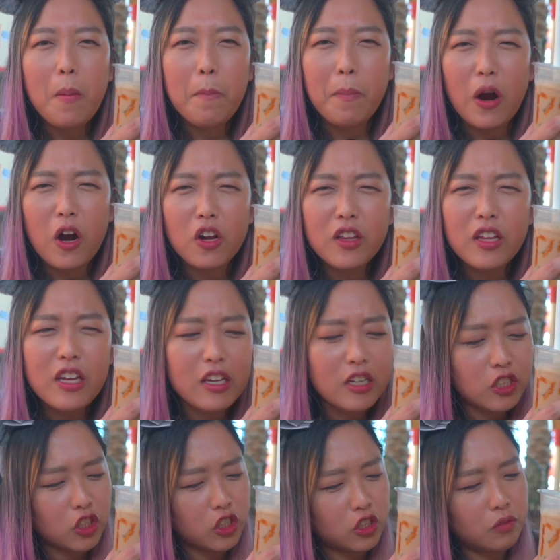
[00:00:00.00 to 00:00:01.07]

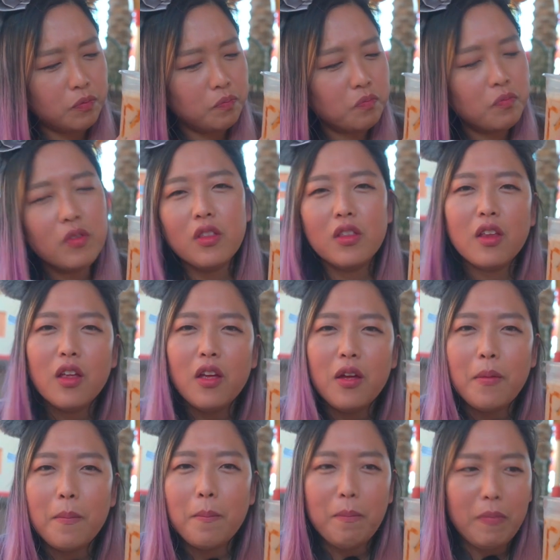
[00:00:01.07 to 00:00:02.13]
barley-ish.
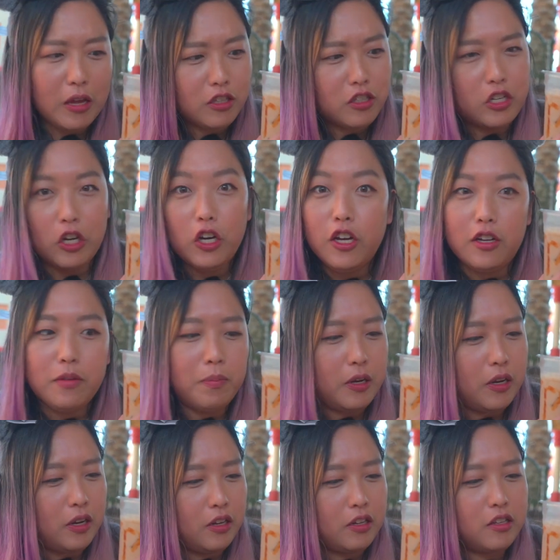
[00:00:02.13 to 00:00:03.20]
It's good, but